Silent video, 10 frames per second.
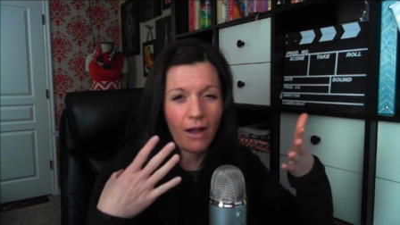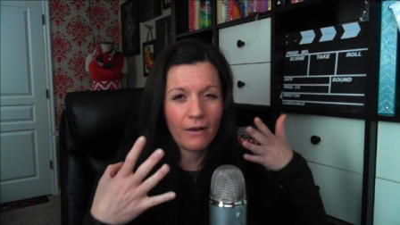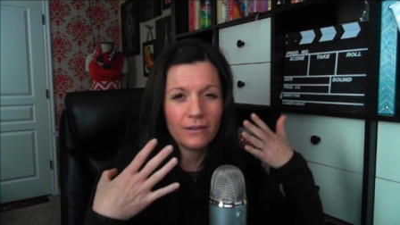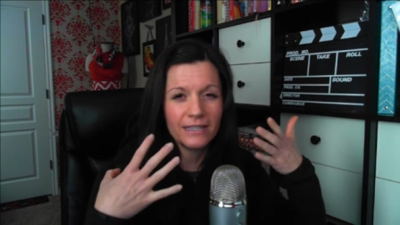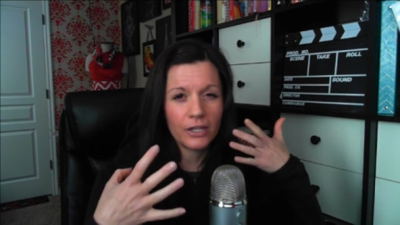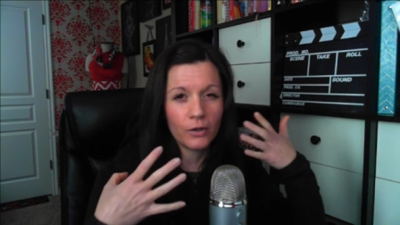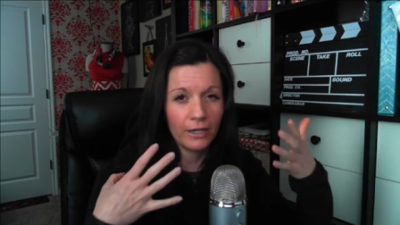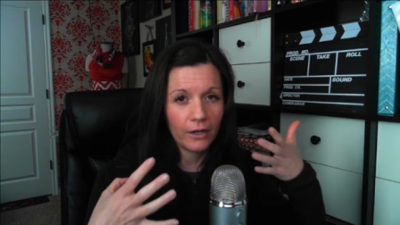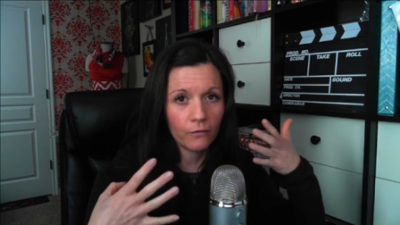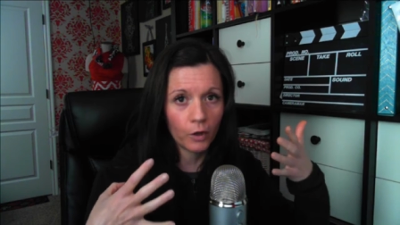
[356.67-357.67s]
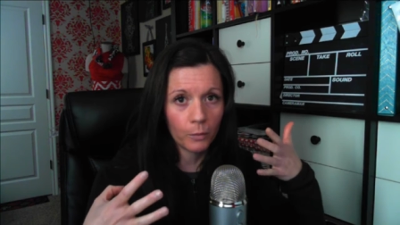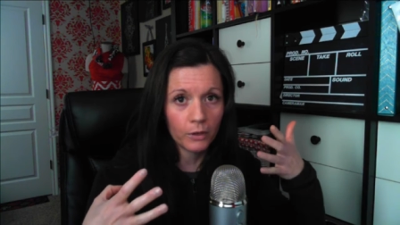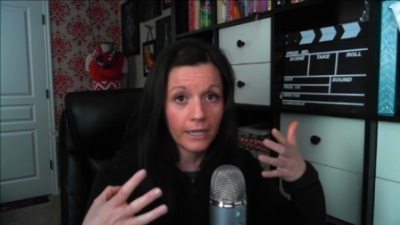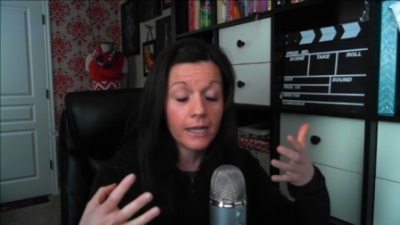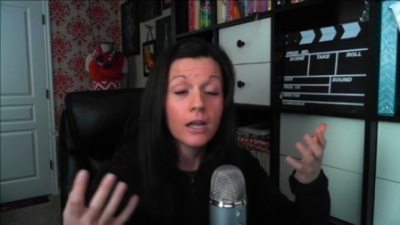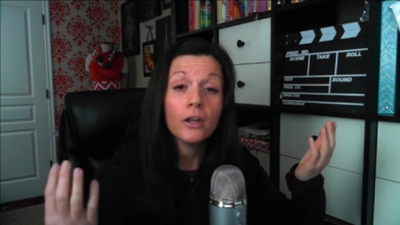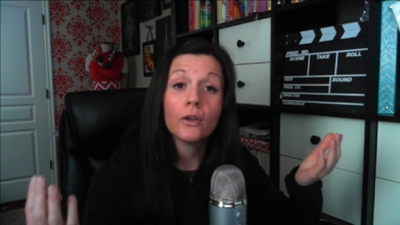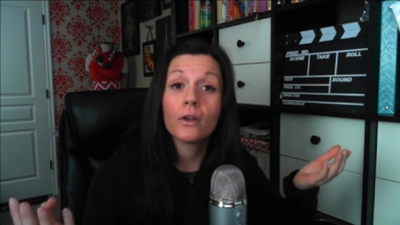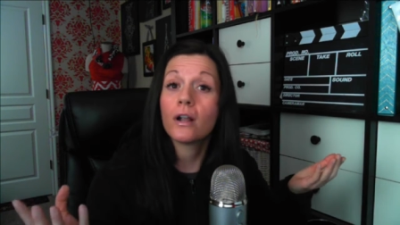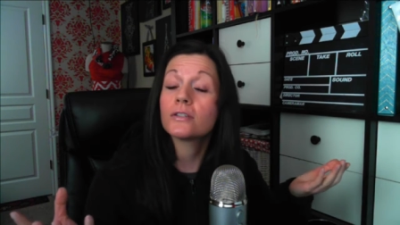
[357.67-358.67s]
everything that you can hear verbally,
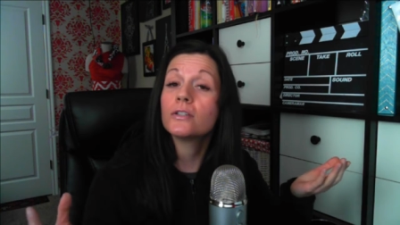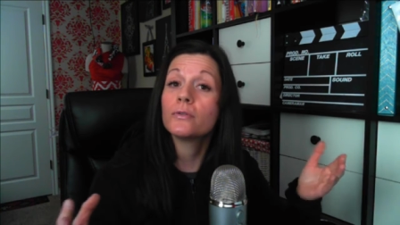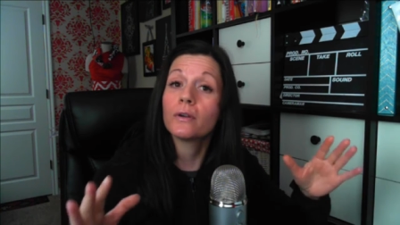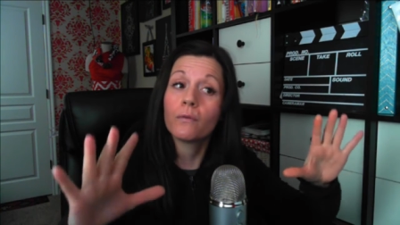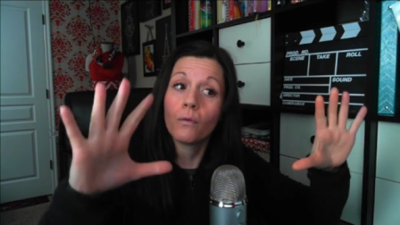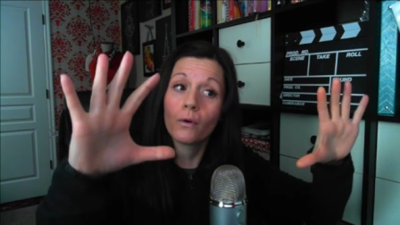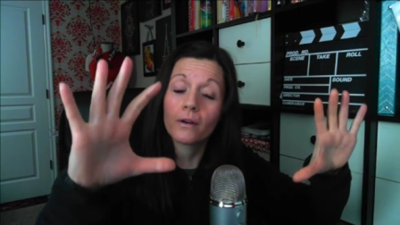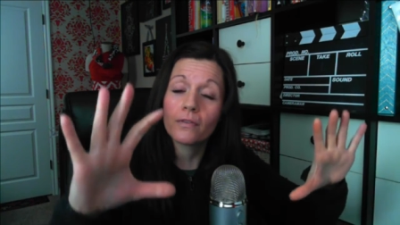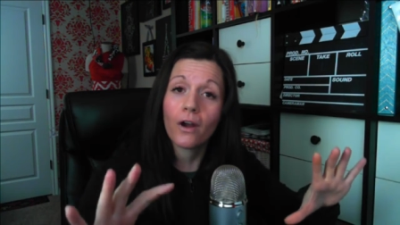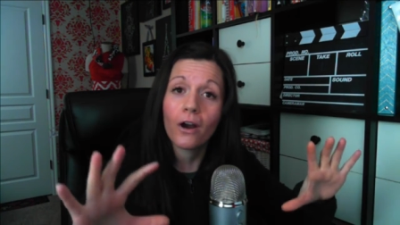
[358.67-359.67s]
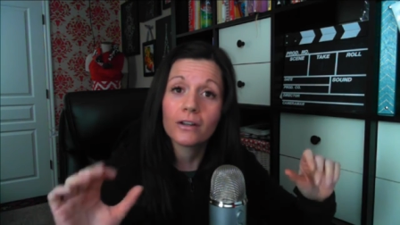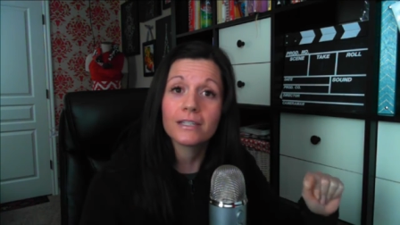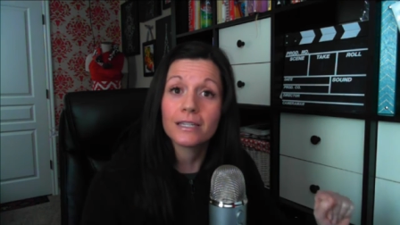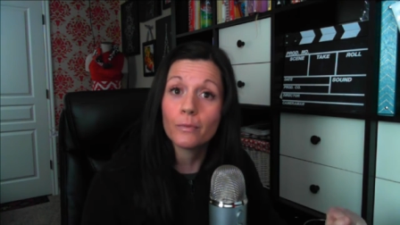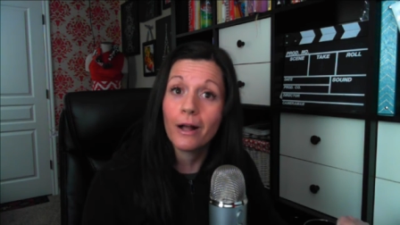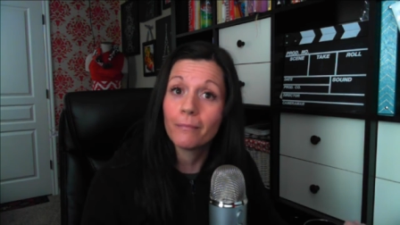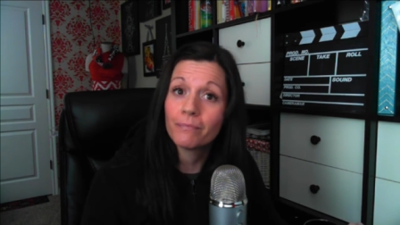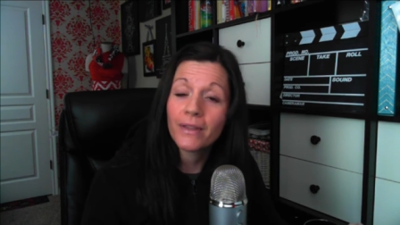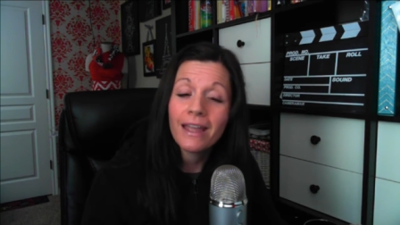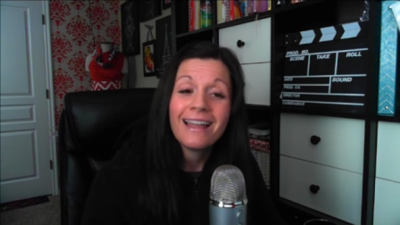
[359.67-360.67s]
you can also do it for the cards as well.
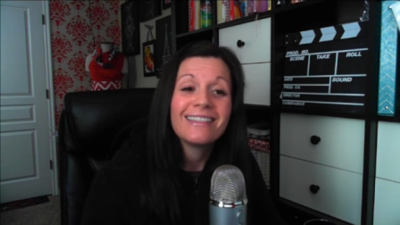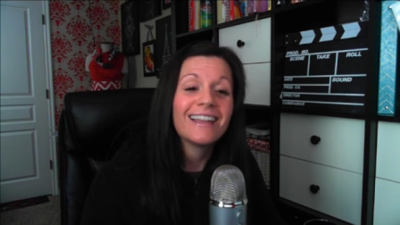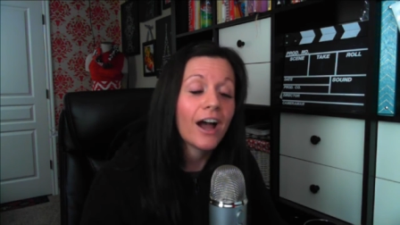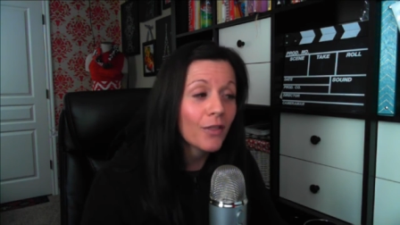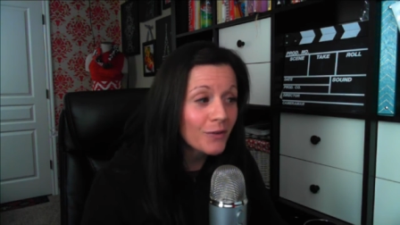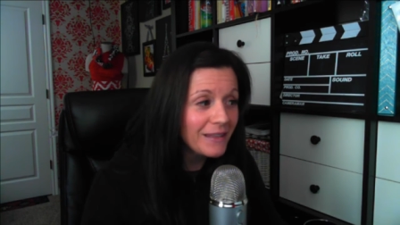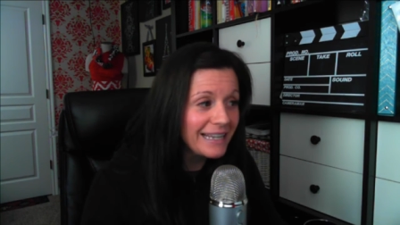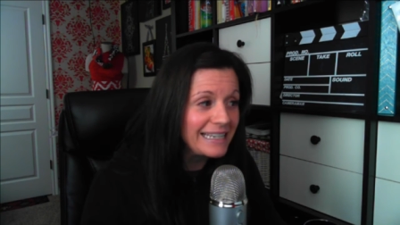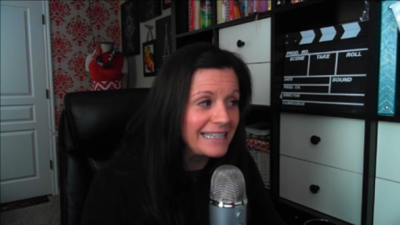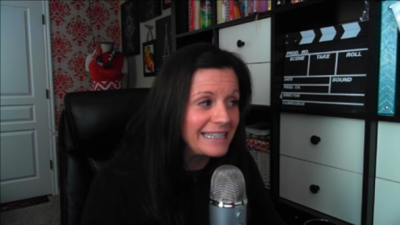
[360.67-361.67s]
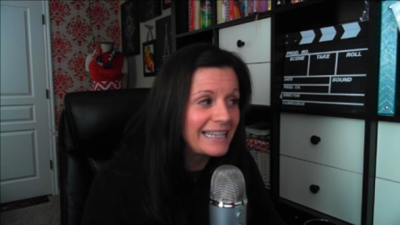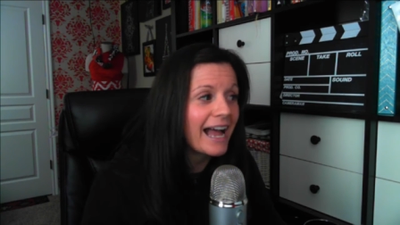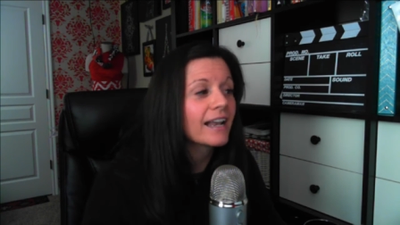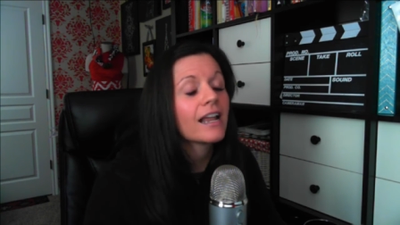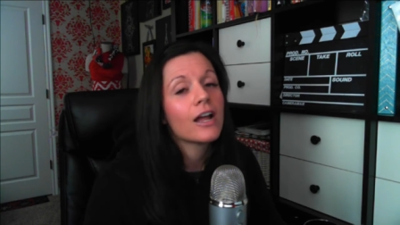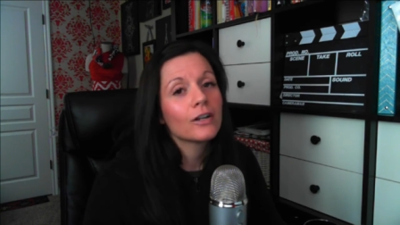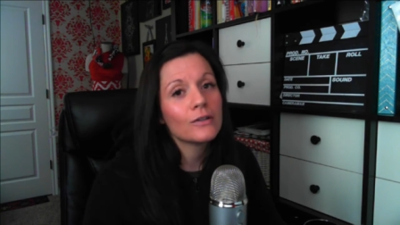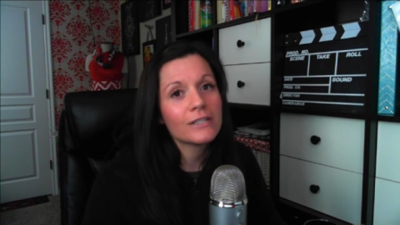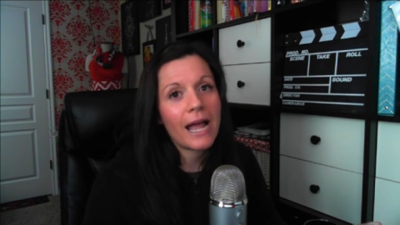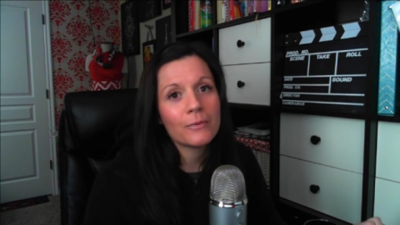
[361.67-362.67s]
The other thing is that closed